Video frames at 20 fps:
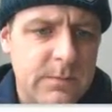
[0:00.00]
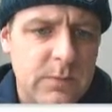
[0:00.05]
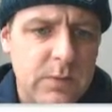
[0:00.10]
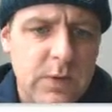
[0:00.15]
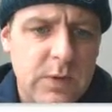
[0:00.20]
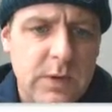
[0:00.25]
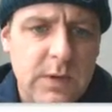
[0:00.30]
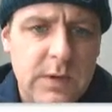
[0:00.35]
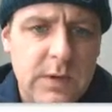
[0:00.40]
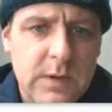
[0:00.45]

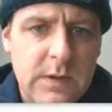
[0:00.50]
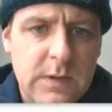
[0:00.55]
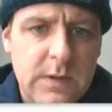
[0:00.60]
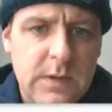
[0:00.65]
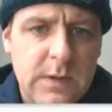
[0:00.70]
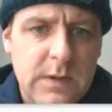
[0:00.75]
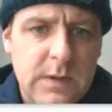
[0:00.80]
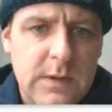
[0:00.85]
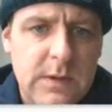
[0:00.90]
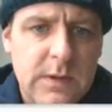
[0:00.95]

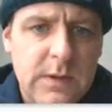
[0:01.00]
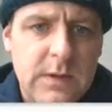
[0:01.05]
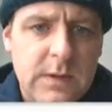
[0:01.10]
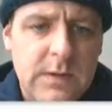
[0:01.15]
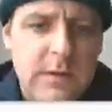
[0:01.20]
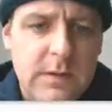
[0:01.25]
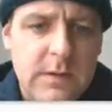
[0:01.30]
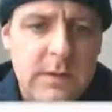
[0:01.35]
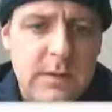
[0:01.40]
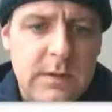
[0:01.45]

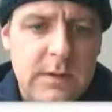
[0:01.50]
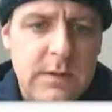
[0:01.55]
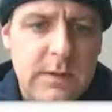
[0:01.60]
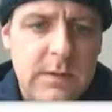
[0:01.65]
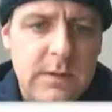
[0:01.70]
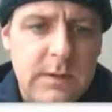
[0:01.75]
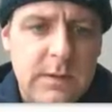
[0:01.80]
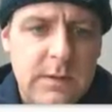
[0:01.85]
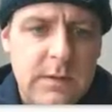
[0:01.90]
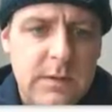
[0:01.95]

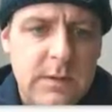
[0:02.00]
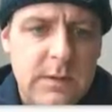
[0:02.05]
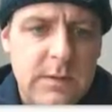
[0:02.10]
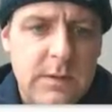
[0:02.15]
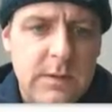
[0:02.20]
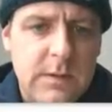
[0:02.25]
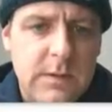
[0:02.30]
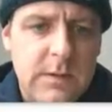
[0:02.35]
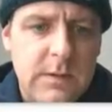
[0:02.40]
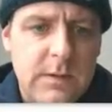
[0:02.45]

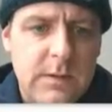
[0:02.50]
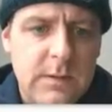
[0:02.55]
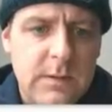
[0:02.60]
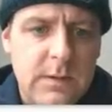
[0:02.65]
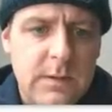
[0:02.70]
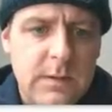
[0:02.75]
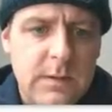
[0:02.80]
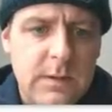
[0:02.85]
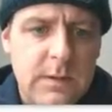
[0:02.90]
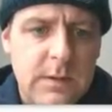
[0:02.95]

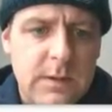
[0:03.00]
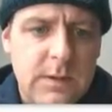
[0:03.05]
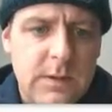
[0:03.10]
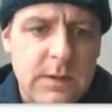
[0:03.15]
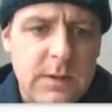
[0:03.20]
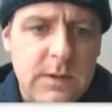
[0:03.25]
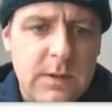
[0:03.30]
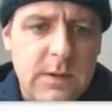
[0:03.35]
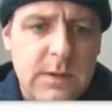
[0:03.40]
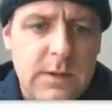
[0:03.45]

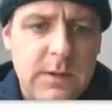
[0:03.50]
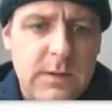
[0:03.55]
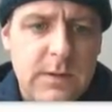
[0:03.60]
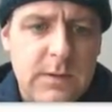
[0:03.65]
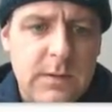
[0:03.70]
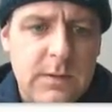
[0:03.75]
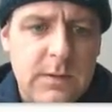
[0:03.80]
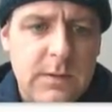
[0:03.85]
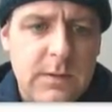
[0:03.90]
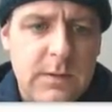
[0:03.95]

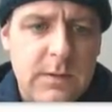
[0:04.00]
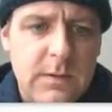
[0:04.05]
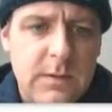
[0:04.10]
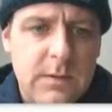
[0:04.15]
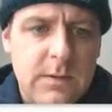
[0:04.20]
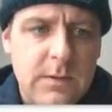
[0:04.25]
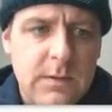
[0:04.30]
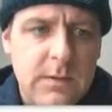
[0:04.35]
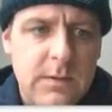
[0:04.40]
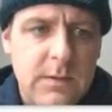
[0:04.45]

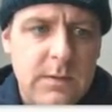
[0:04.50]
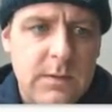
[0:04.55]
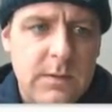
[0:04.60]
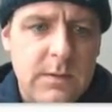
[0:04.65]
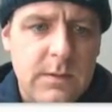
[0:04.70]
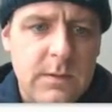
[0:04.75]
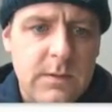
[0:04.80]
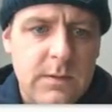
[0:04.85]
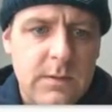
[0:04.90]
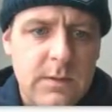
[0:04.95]

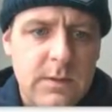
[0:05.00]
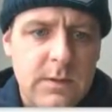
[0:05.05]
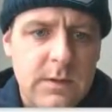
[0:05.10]
Nobody speaks.